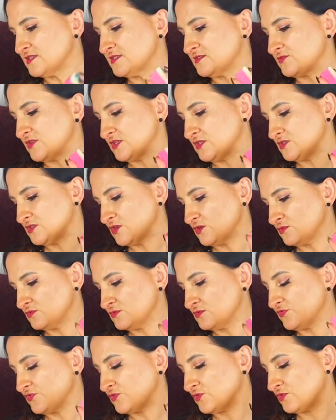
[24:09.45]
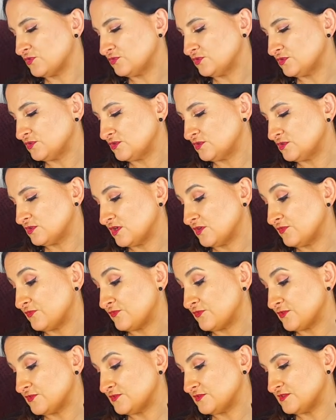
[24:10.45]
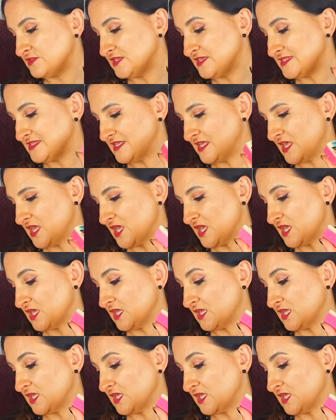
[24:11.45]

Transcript: are known for their aphrodisiac